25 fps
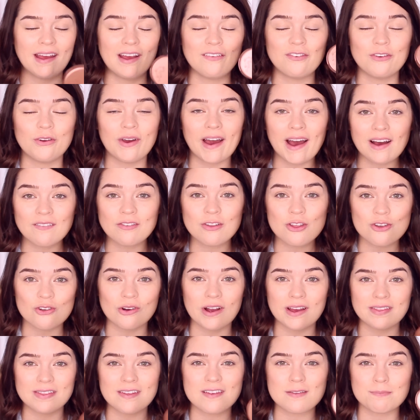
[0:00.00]
If you haven't
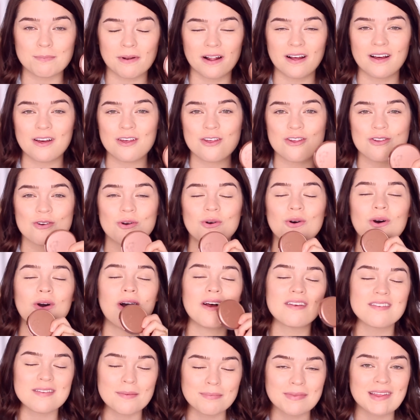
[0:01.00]
tried this blush
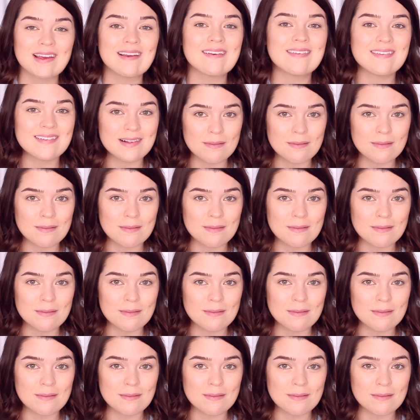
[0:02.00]
or something